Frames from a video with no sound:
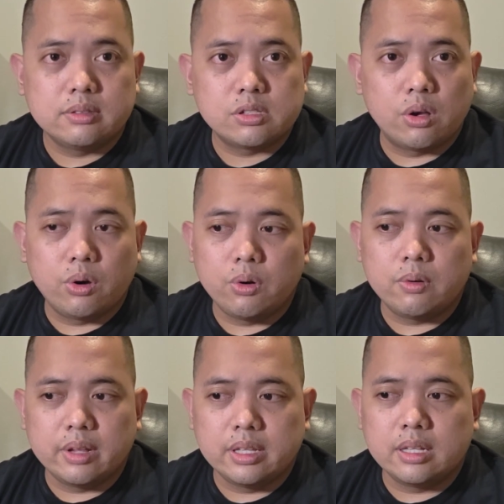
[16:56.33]

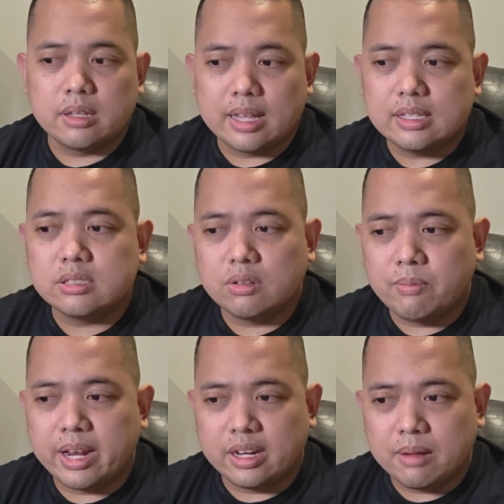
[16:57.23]
So and then at least you
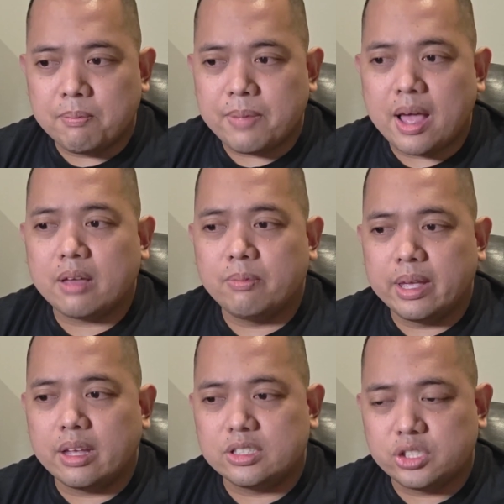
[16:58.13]
made an impact,
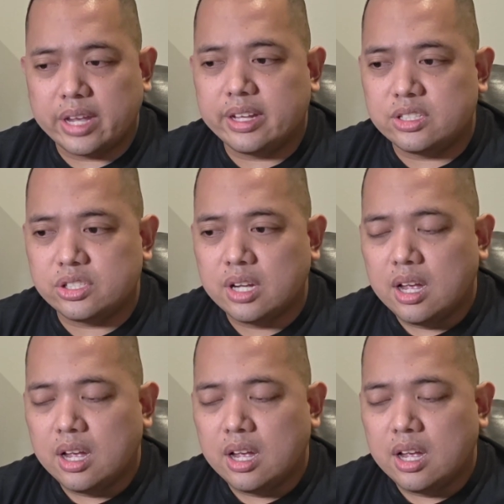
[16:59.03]
make a change.